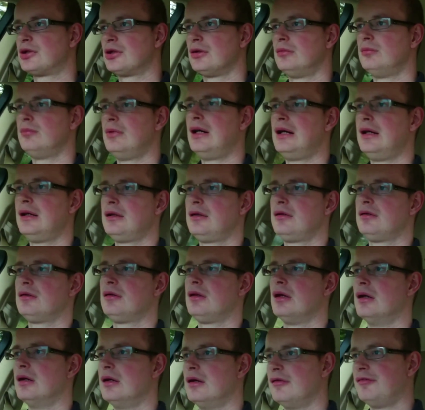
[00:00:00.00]
So
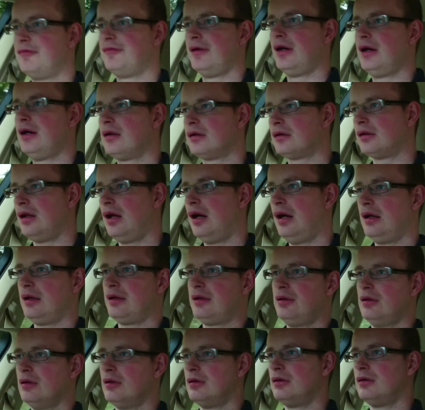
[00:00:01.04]
mine felt
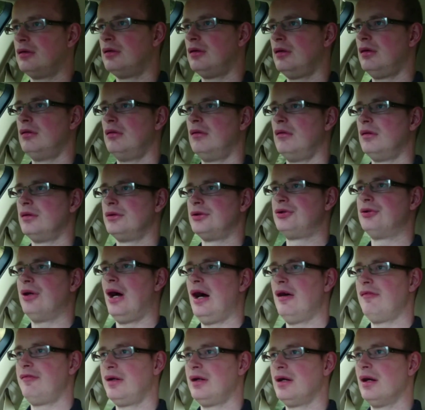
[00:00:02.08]
like you're
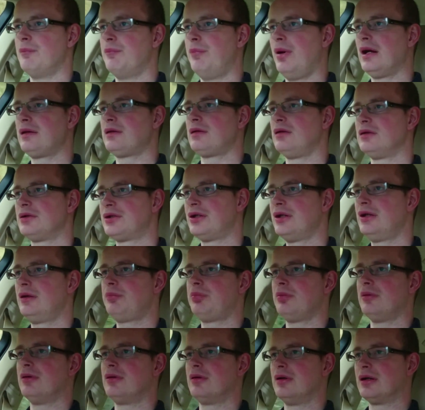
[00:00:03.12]
driving a
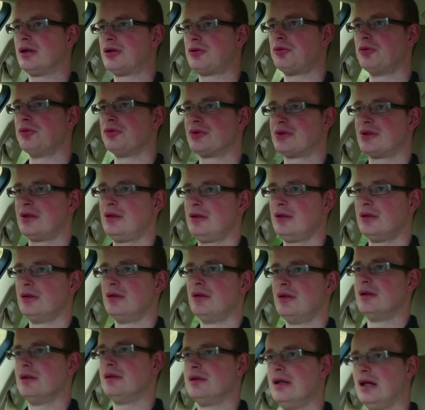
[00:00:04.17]
battleship or a cruiser.
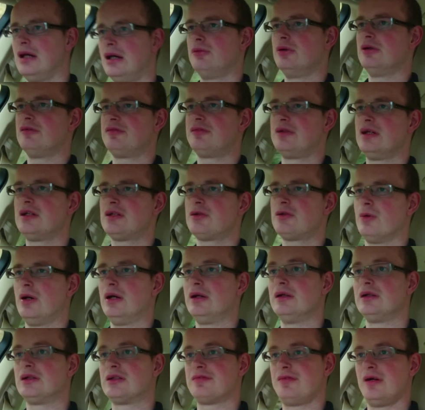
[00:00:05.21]
Now with this
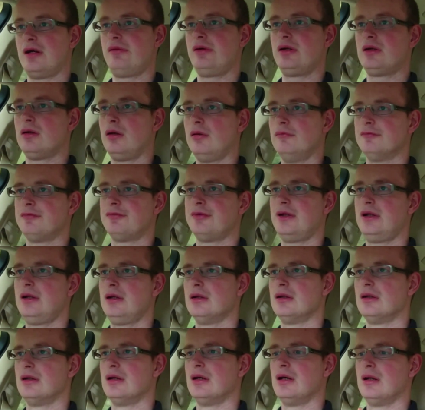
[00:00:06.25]
one it's very comfy,
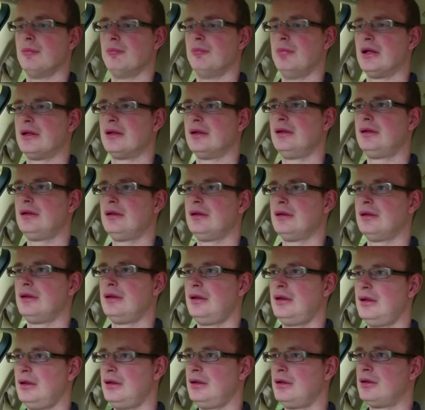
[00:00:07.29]
but in
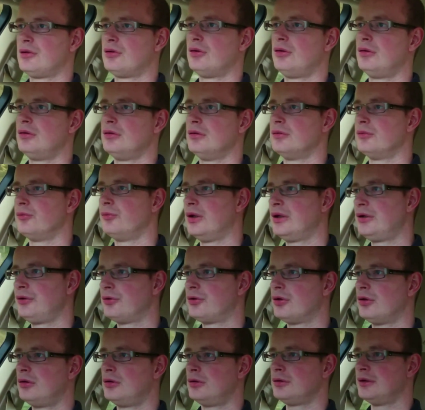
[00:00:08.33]
the when you
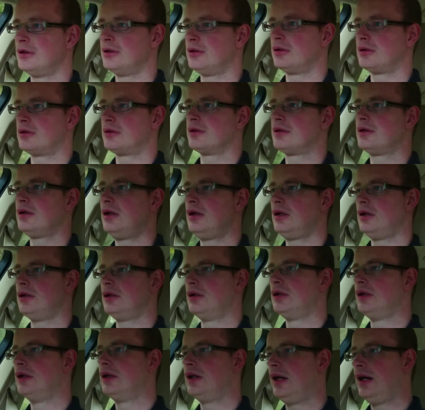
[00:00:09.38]
corner the car,
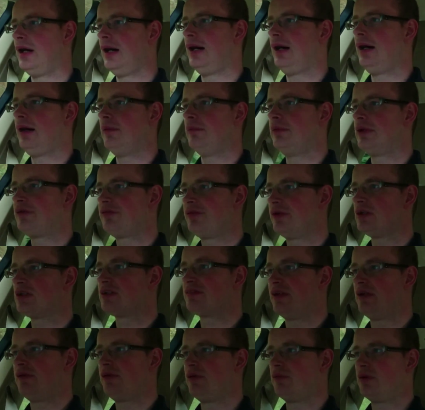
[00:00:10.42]
it feels
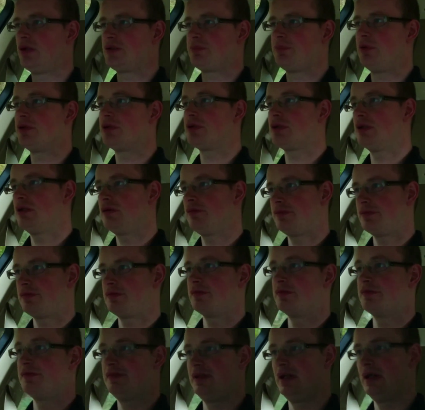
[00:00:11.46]
very responsive,
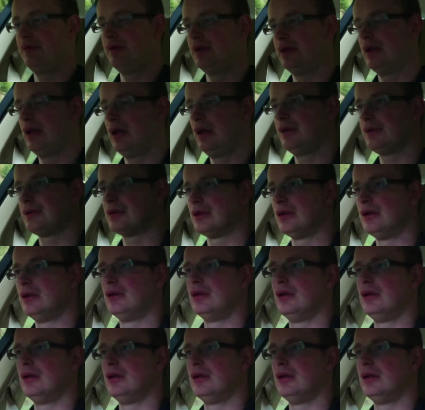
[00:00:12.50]
very nice.